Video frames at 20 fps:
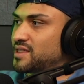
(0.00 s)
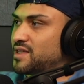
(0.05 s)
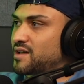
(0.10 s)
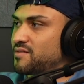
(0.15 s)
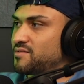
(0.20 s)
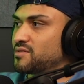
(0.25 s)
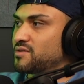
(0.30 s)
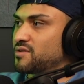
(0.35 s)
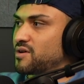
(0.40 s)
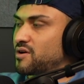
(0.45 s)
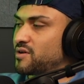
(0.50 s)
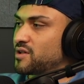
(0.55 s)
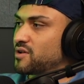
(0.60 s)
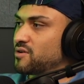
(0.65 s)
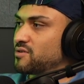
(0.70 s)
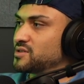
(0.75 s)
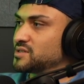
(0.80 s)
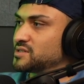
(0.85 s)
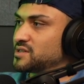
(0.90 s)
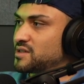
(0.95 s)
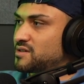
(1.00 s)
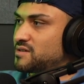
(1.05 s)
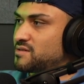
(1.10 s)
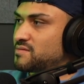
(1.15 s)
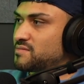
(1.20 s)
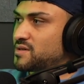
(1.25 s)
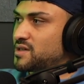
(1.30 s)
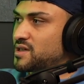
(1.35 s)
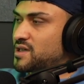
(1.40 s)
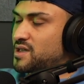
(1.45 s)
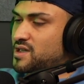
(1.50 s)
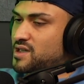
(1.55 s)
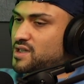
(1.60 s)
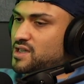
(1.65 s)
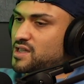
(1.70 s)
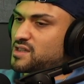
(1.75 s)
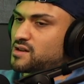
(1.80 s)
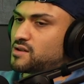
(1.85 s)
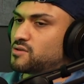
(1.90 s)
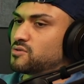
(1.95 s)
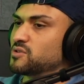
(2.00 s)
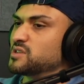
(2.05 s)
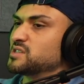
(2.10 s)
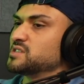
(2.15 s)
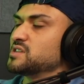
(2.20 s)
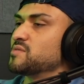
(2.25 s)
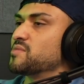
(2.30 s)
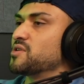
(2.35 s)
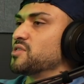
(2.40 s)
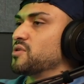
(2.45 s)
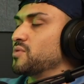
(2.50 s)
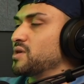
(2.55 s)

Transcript: 11, already going to sleep. And then I would only see him on the